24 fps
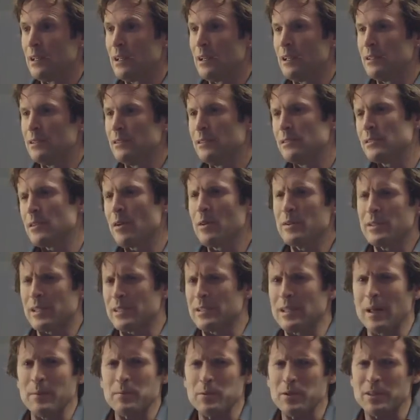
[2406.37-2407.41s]
And there's always
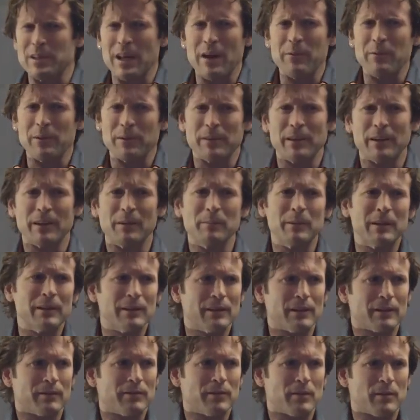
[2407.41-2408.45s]
exceptions to everything. I mean,
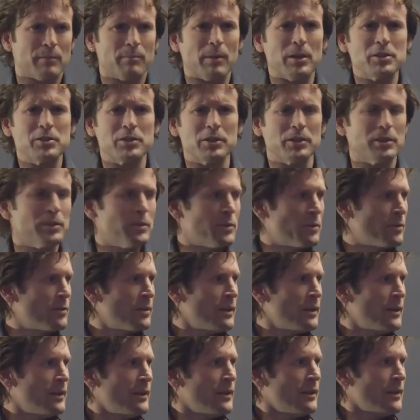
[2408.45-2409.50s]
like for a bunch of you,
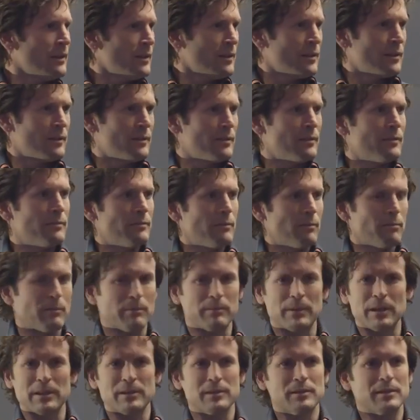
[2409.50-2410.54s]

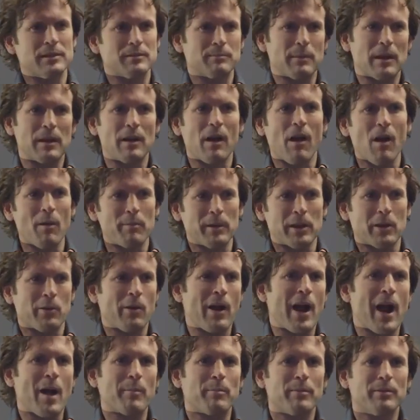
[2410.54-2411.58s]
this may all be
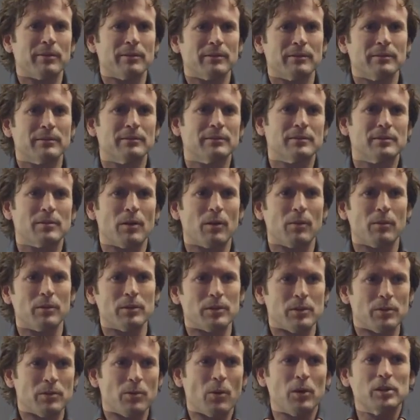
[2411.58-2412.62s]
crap. So
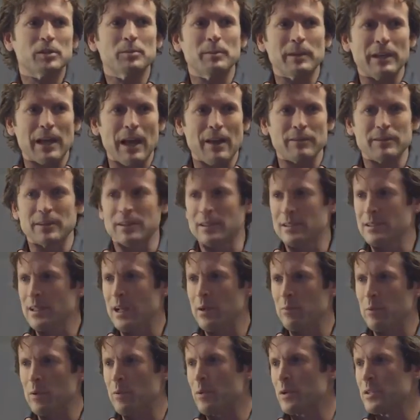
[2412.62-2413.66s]
you ultimately have to
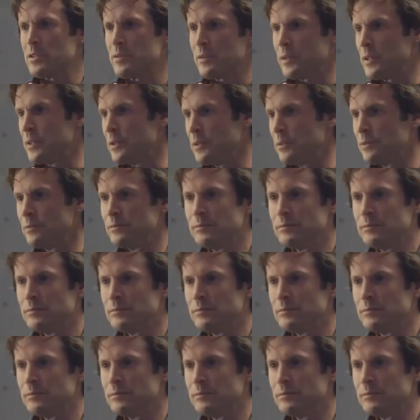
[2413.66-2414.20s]
decide what works for you.